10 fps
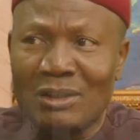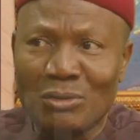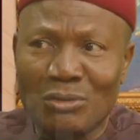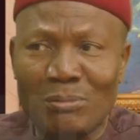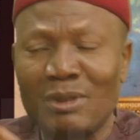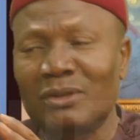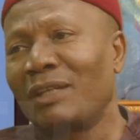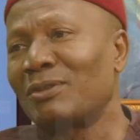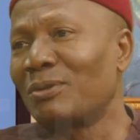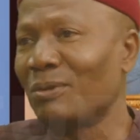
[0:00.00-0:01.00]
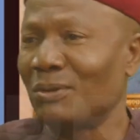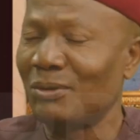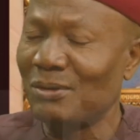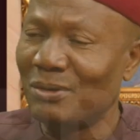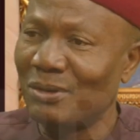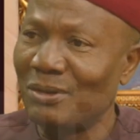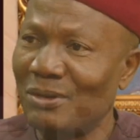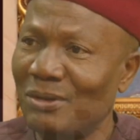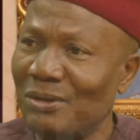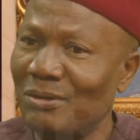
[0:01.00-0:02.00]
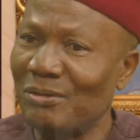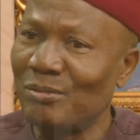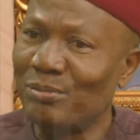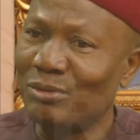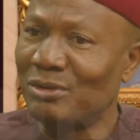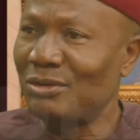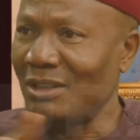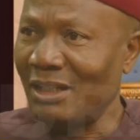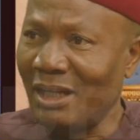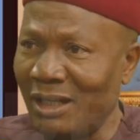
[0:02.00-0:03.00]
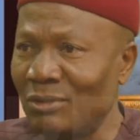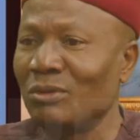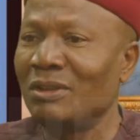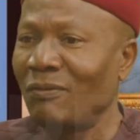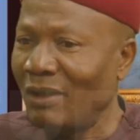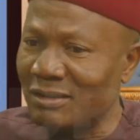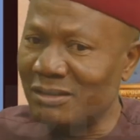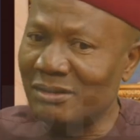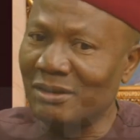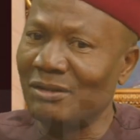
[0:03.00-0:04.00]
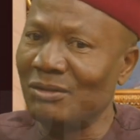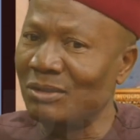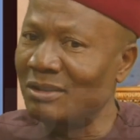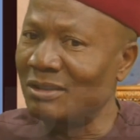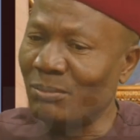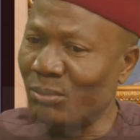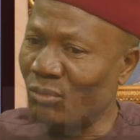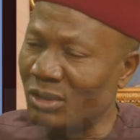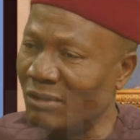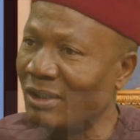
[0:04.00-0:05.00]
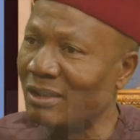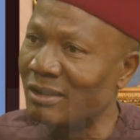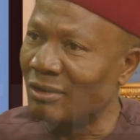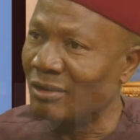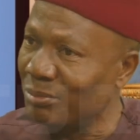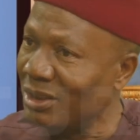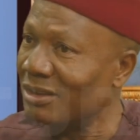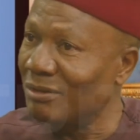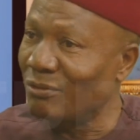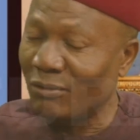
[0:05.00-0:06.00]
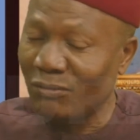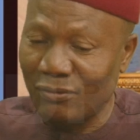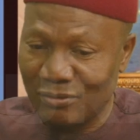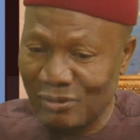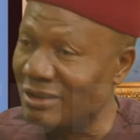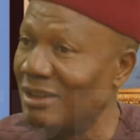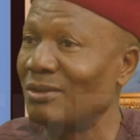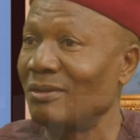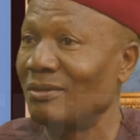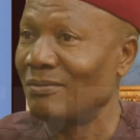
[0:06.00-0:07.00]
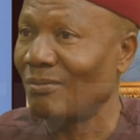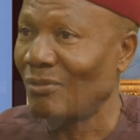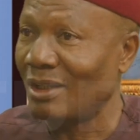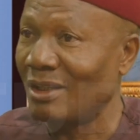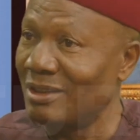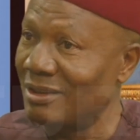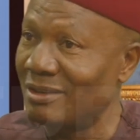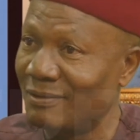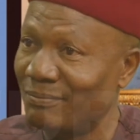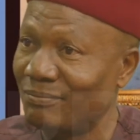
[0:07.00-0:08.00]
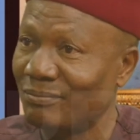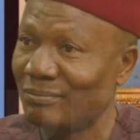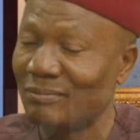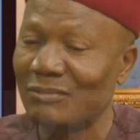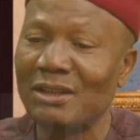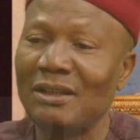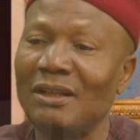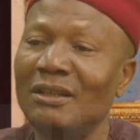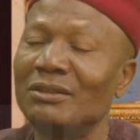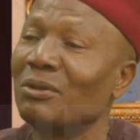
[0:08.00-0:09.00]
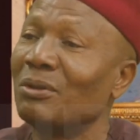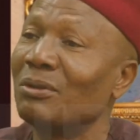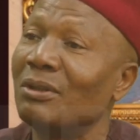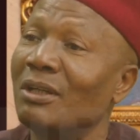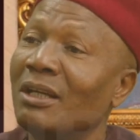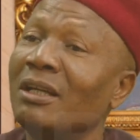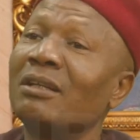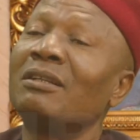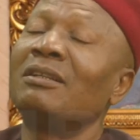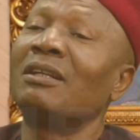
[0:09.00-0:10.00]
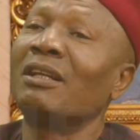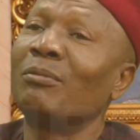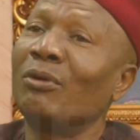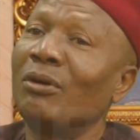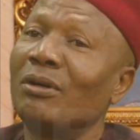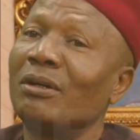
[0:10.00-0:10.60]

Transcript: government tries to put a lie to deflect the origin, whatever the objective of agitation is. So the Labour